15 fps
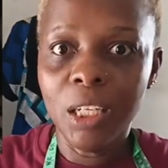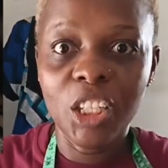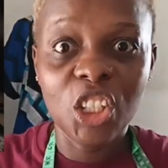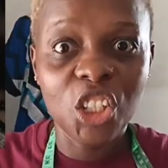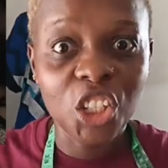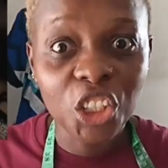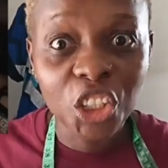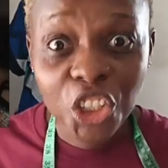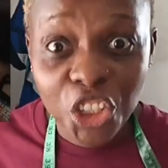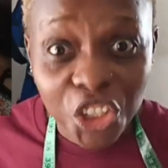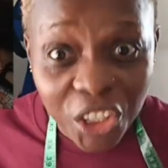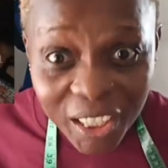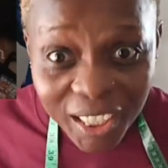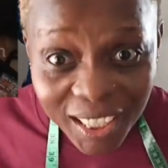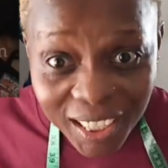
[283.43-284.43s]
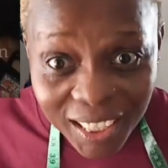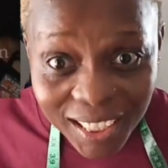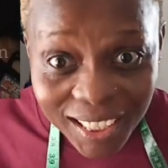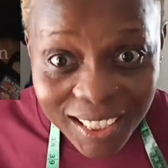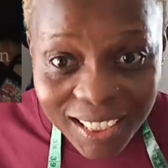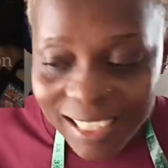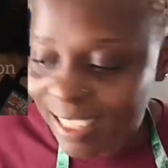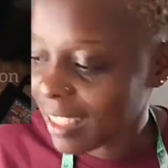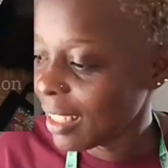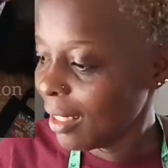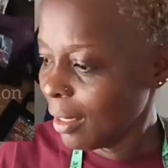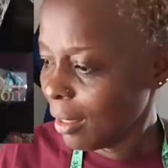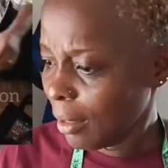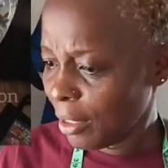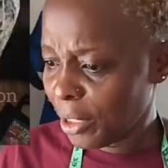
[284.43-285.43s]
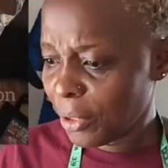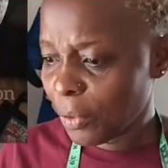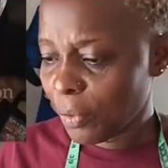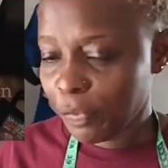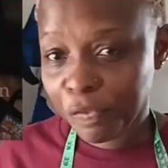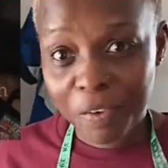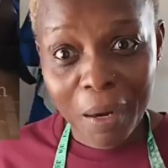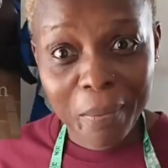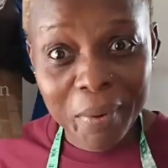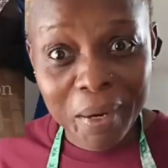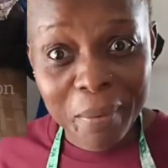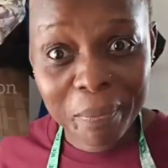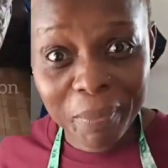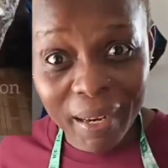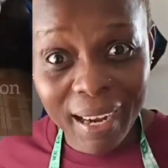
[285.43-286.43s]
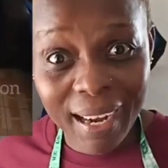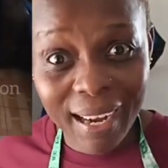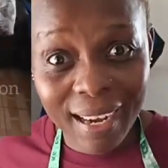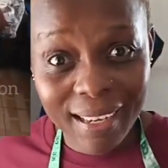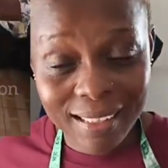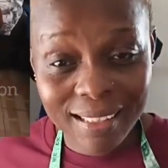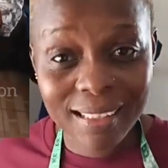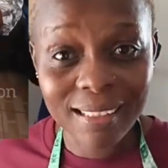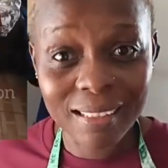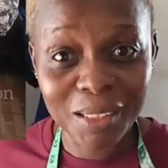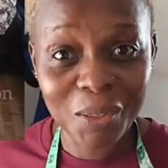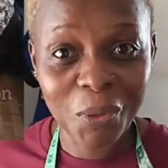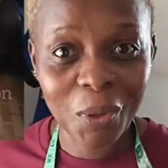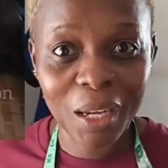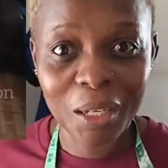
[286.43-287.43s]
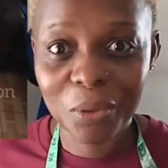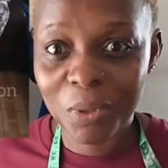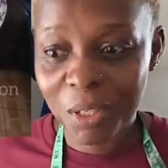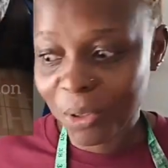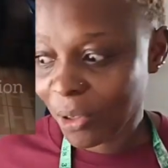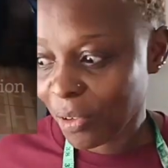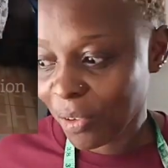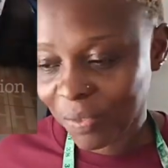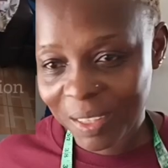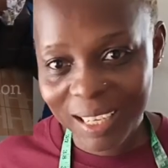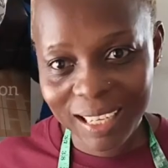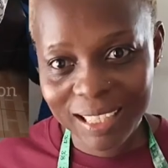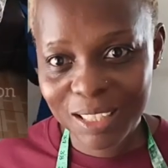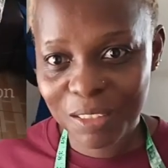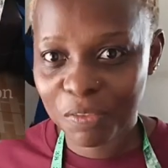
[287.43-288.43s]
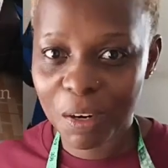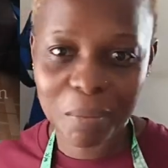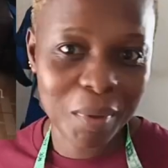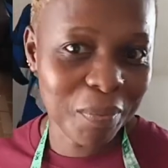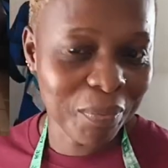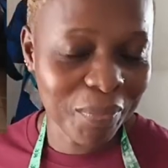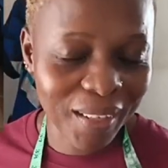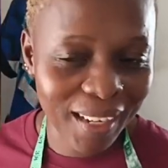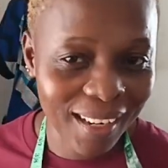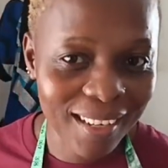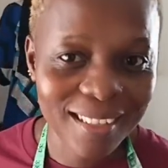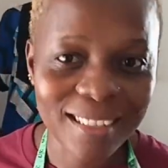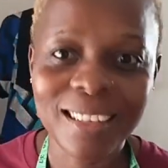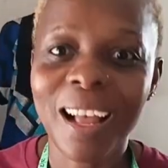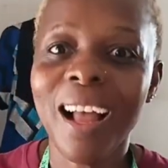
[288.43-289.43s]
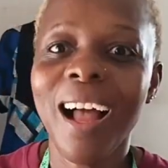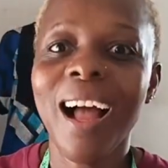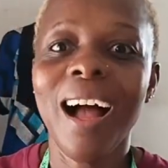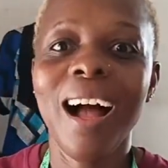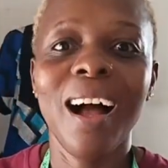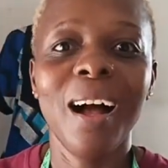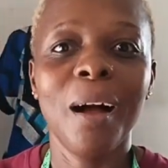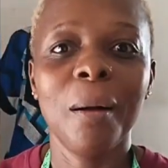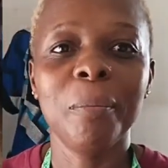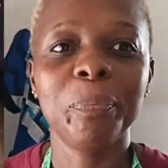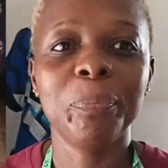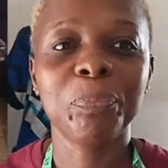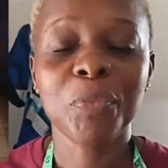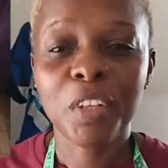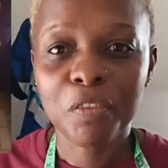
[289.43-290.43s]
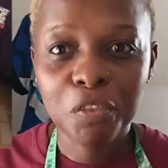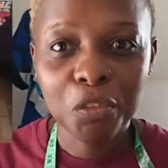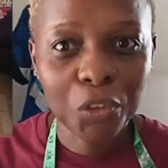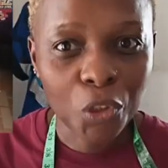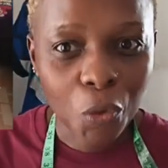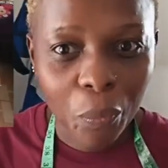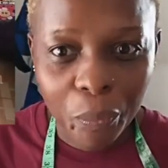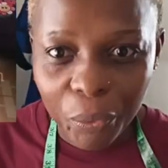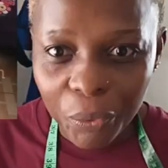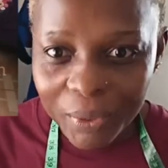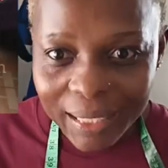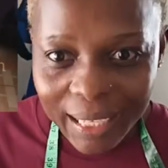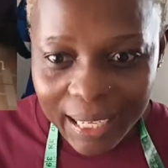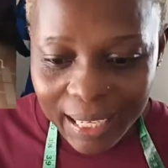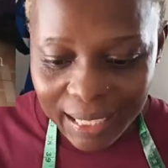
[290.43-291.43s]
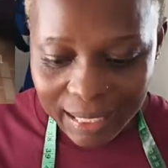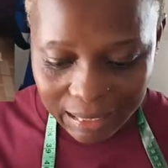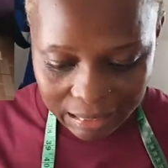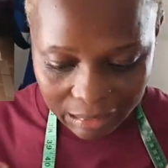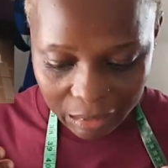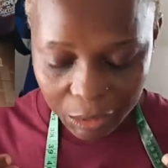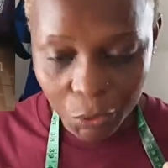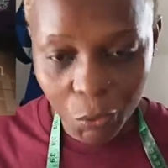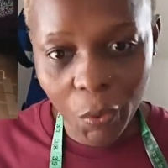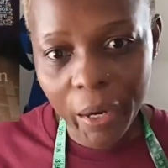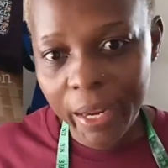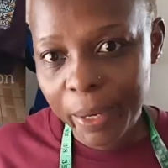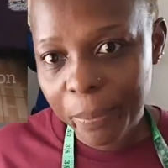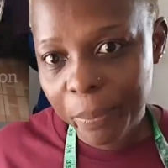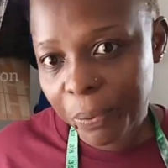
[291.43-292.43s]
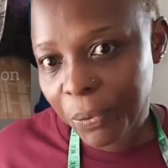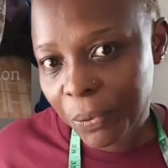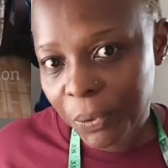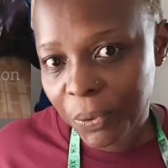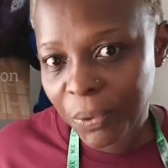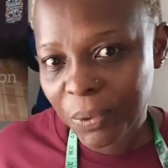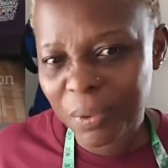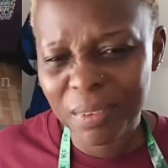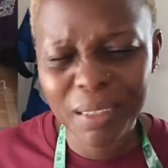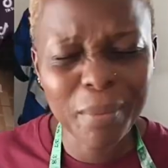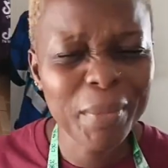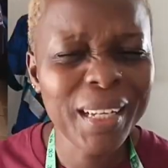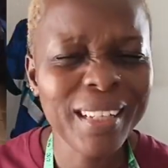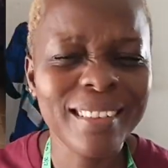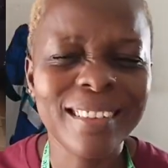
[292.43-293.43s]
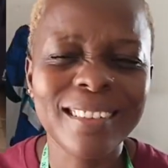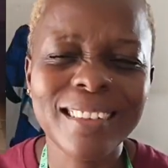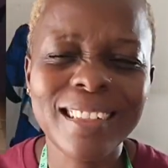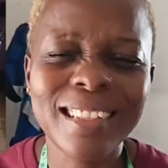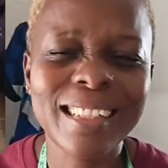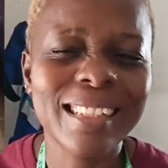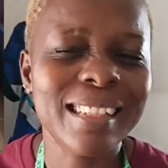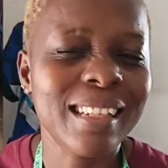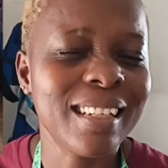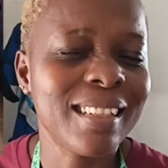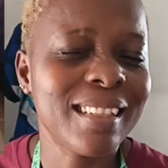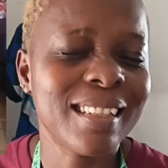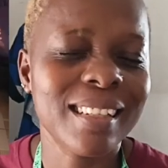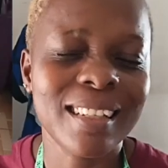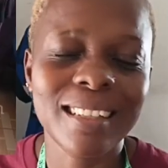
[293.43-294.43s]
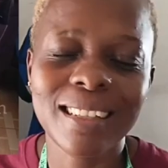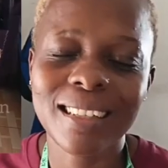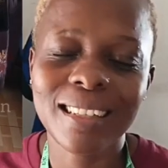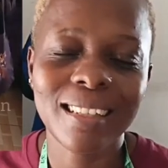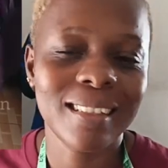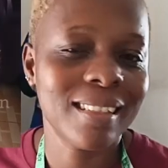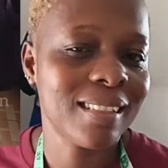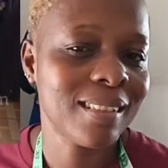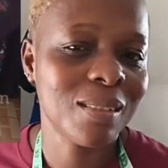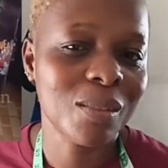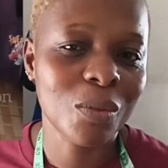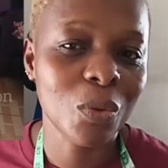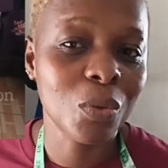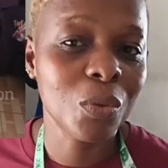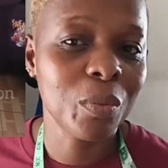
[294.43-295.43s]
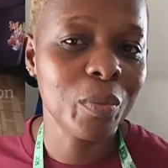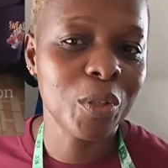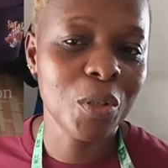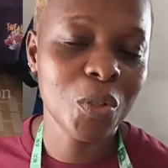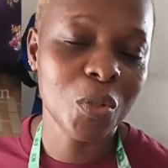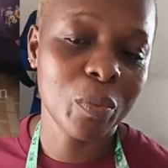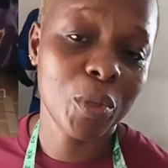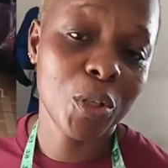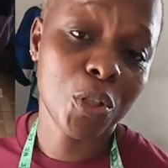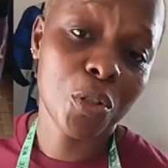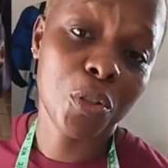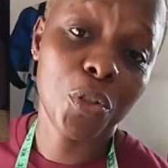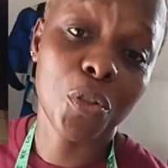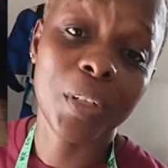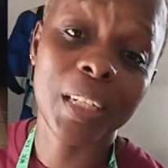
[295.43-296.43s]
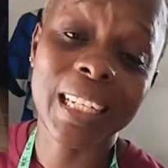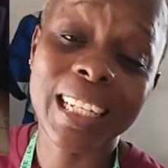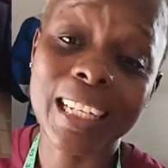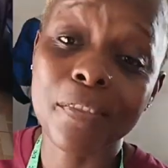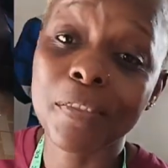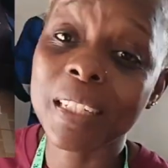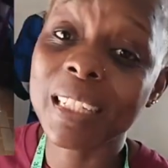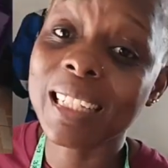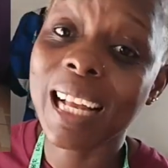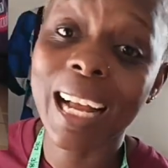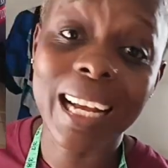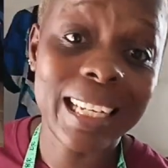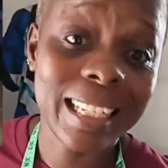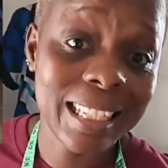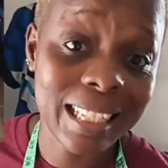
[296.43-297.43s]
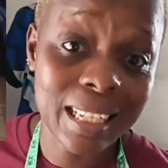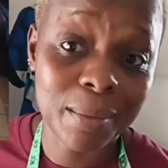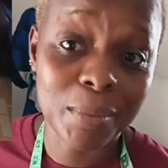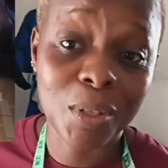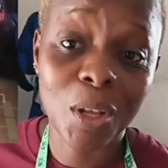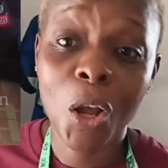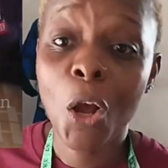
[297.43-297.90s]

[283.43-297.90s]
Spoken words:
t-shirts, you know, fabric bags. You know, I do a lot of that, fabric bags, even your bonnet, your apron. I mean, it's so numerous to mention. Your gifting items